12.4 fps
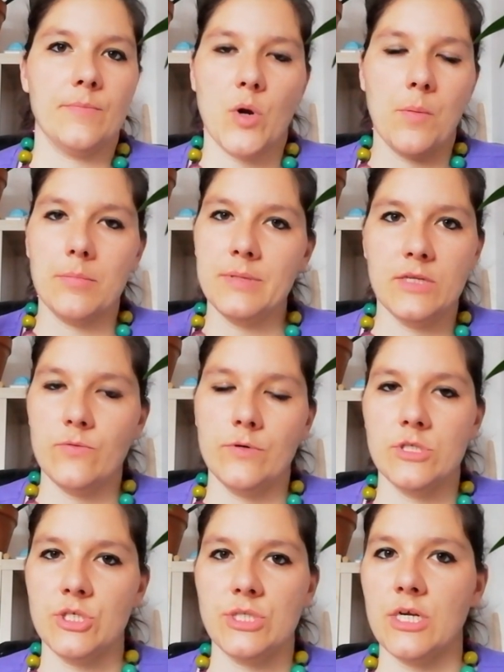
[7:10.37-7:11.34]
Probably it
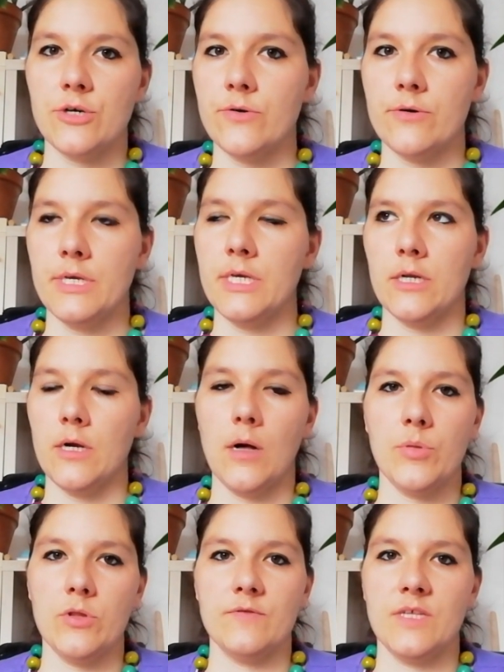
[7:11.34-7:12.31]
will just start growing in a
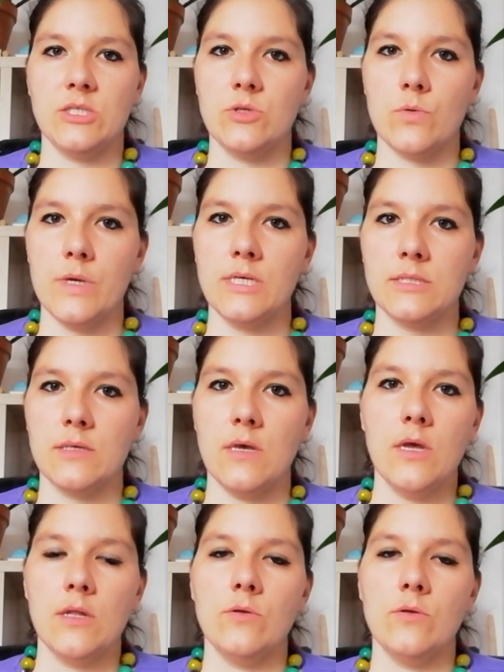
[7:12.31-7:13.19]
couple of days or weeks,